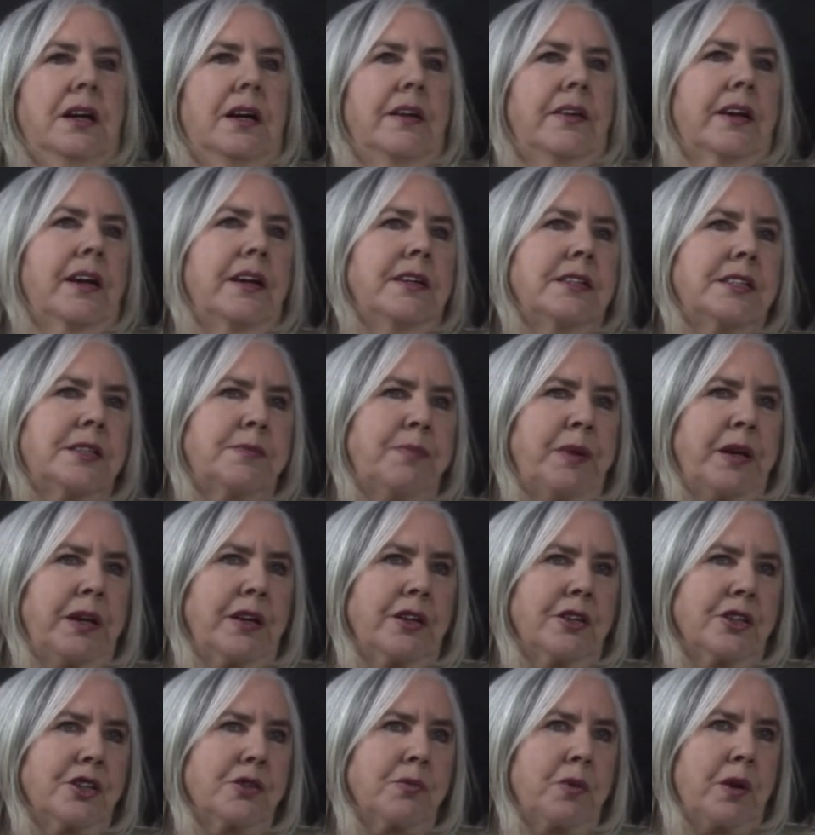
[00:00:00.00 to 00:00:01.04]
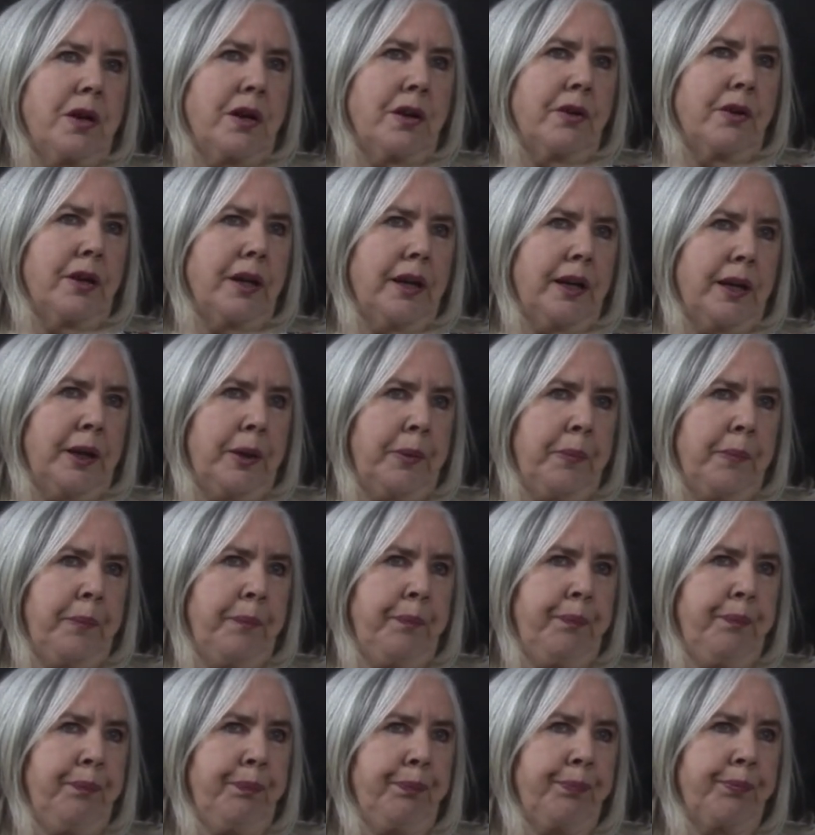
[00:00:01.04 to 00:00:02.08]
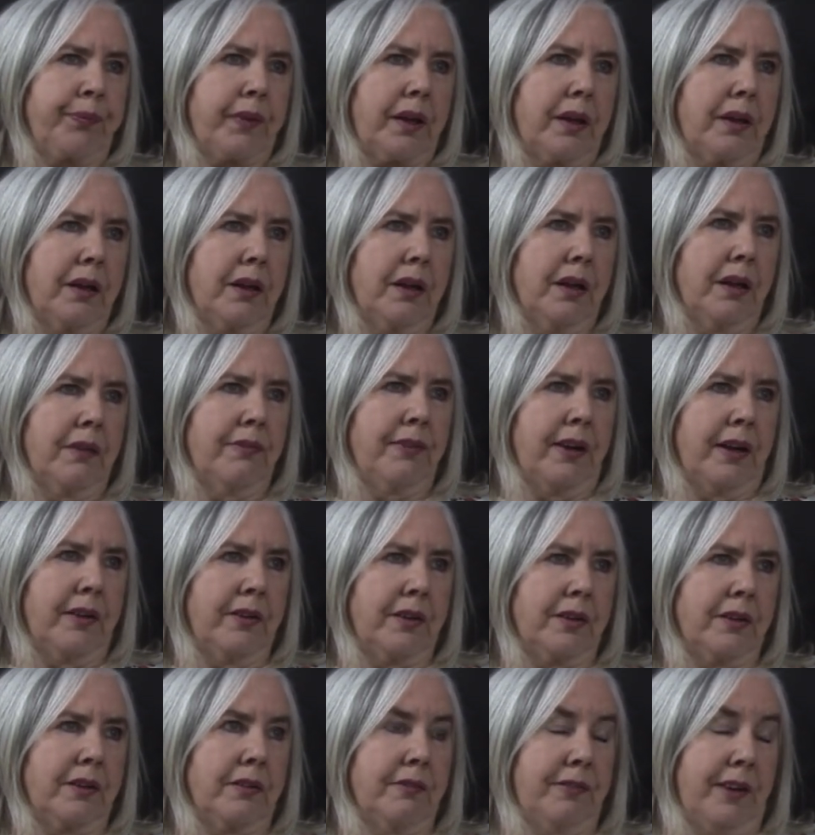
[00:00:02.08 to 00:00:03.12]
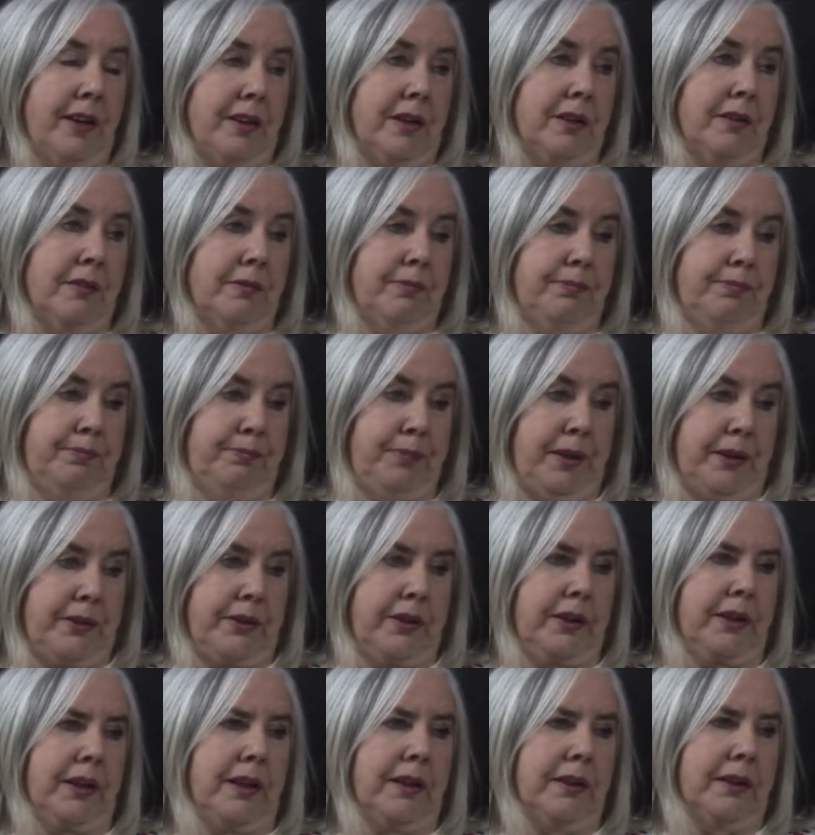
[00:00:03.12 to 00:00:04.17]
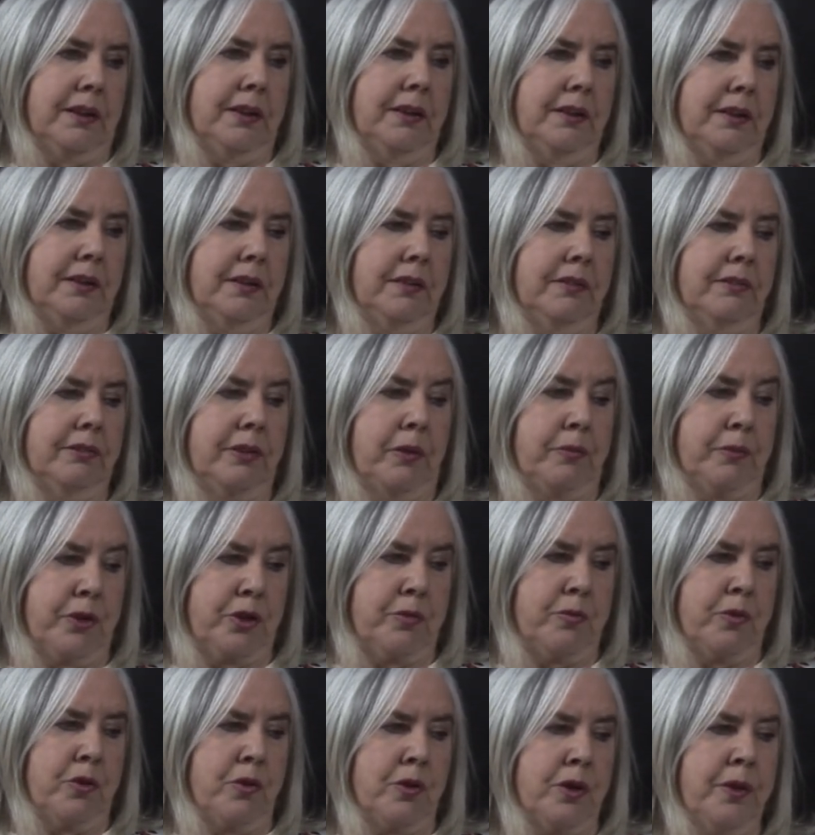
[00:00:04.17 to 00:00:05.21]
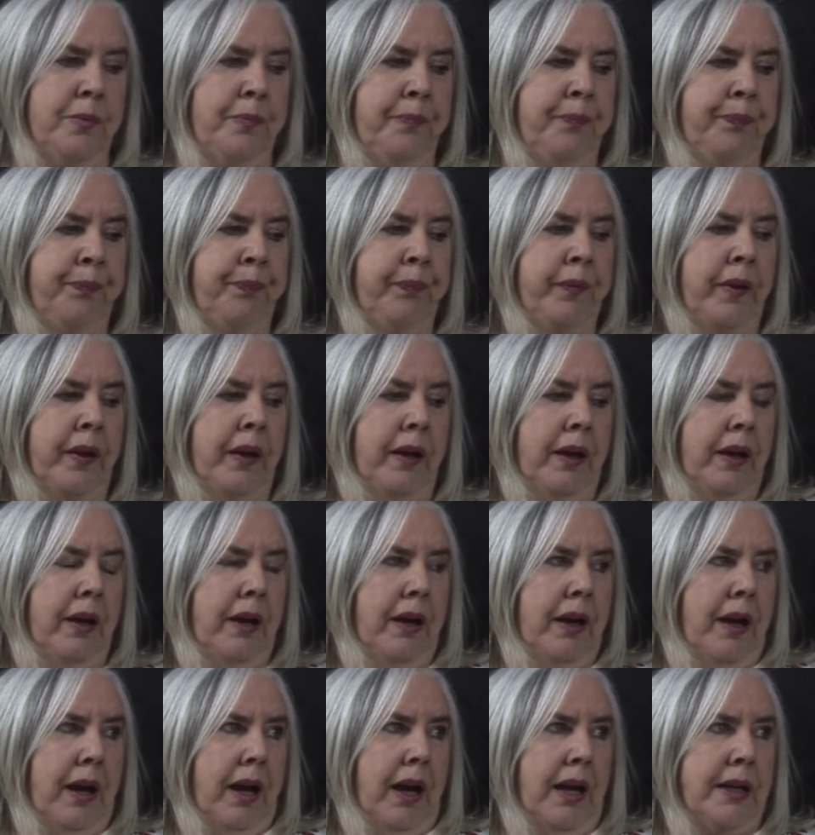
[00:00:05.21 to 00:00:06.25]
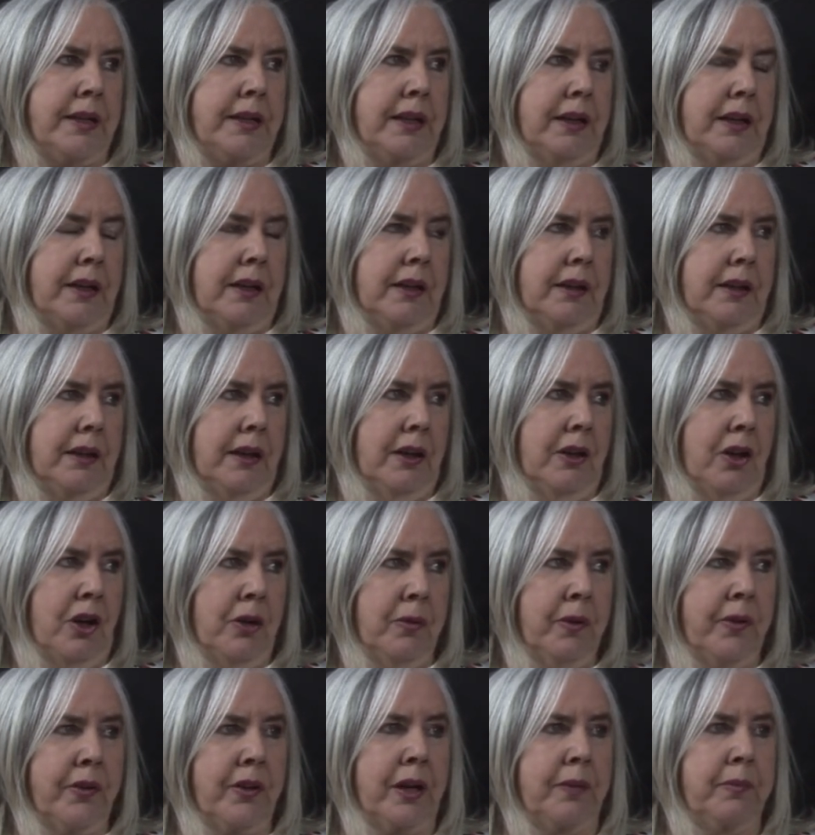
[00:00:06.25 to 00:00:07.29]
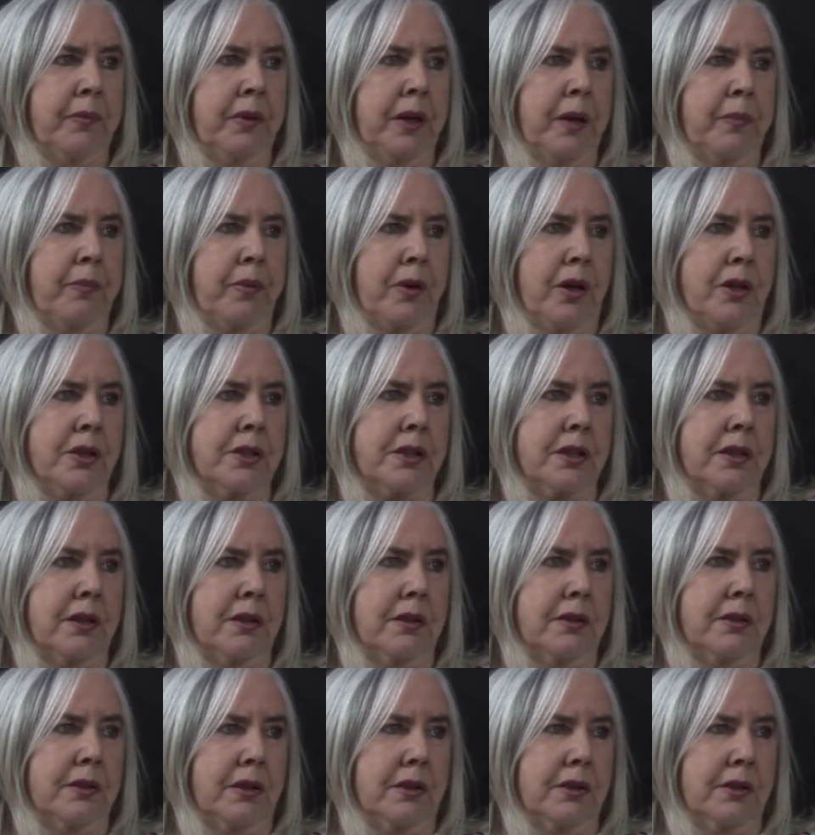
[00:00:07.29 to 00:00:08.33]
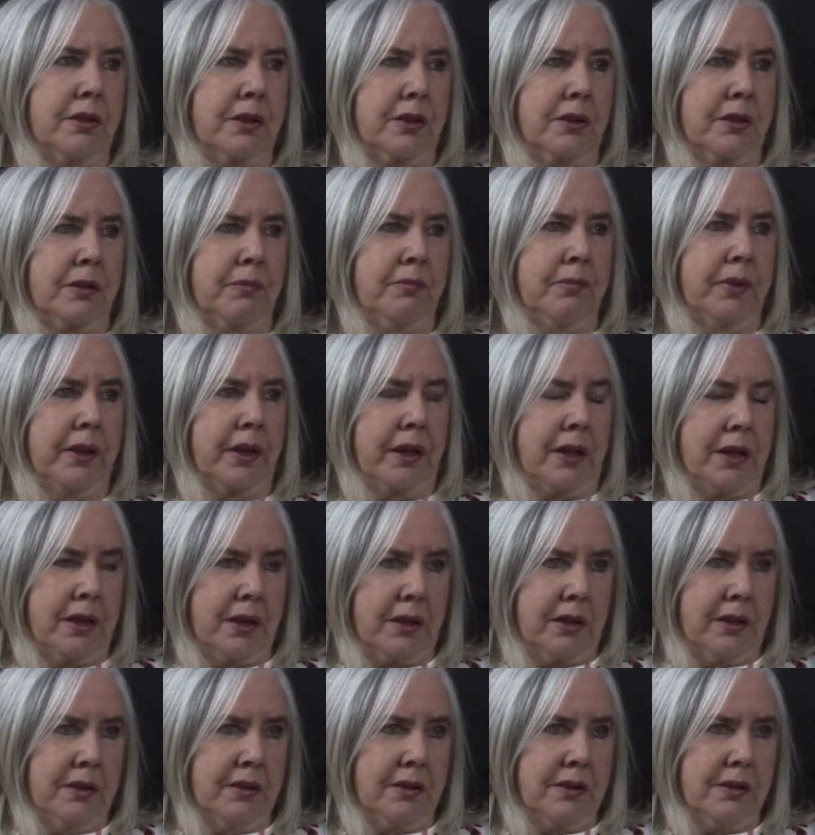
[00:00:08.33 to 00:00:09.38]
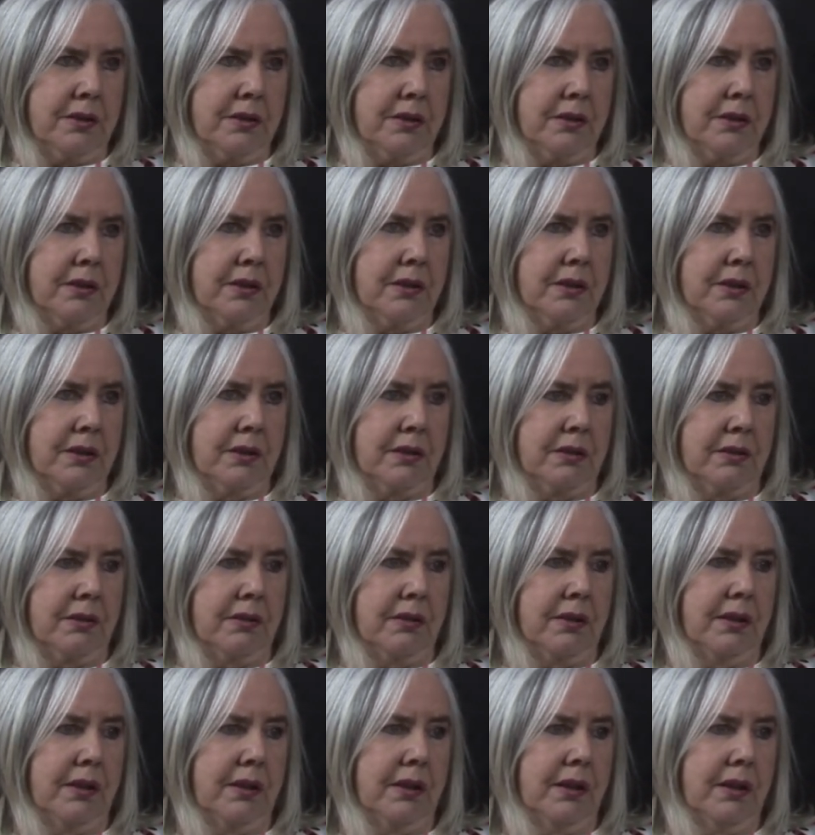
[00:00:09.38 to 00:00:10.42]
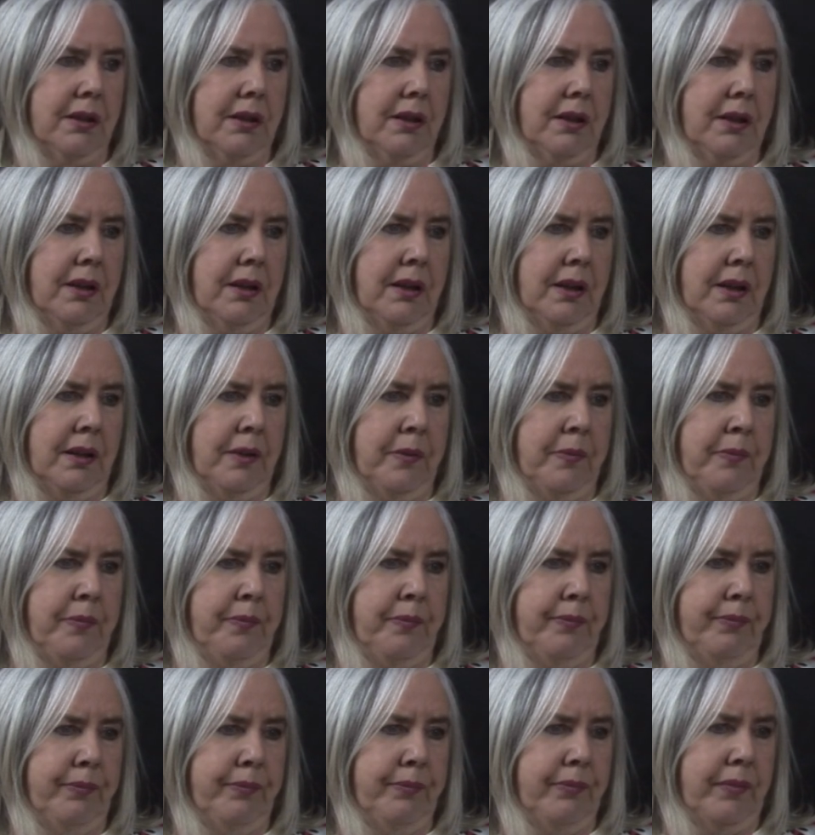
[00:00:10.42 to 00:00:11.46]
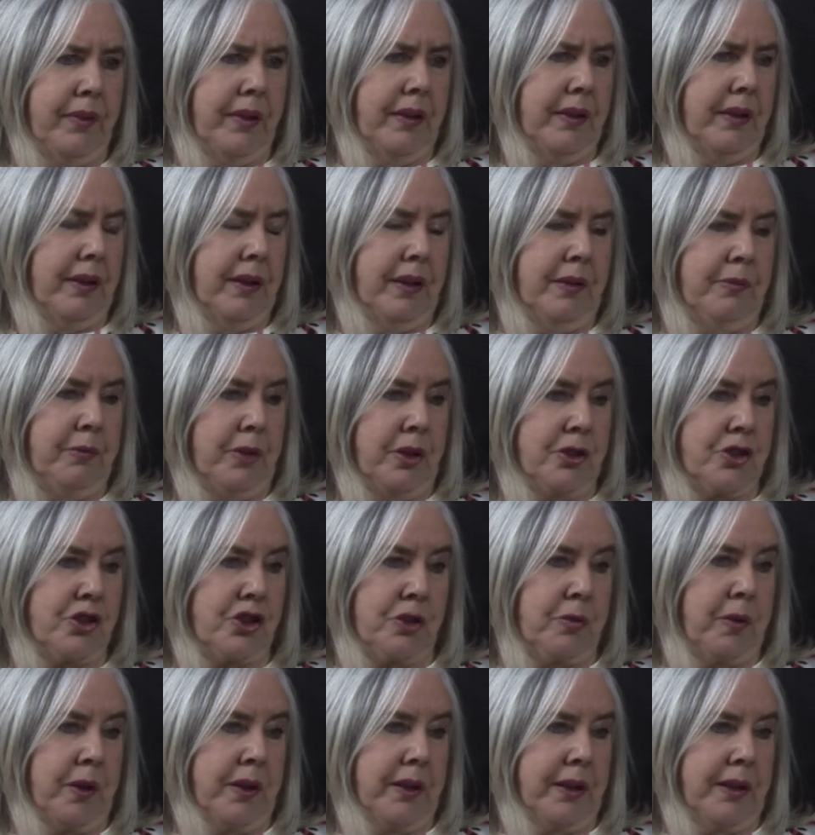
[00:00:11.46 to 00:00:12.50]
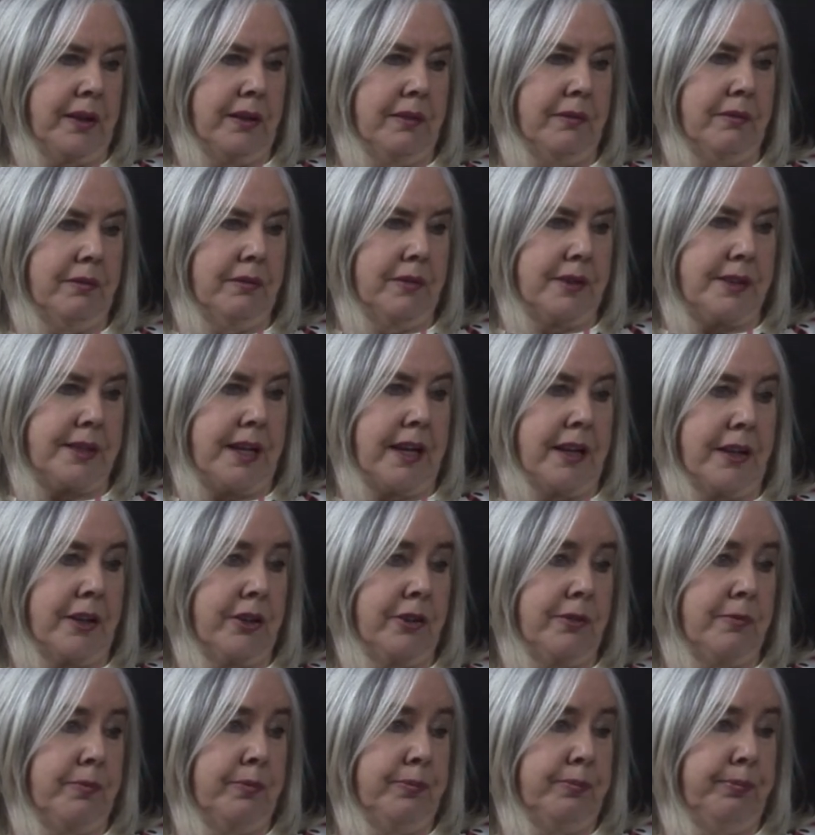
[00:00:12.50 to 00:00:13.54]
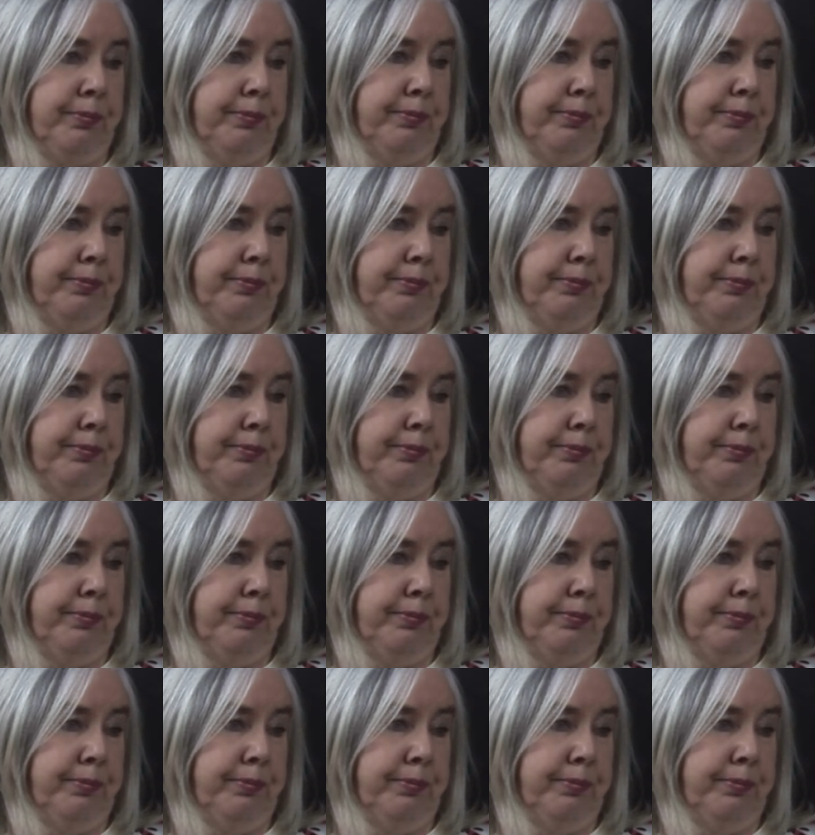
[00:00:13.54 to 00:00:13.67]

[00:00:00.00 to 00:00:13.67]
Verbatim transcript: and the guest speakers were um, a father, Father Patrick Gallagher from Dromore. And along with him, he brought uh, Dr. McGartland, who um, I'm not sure whether he resided in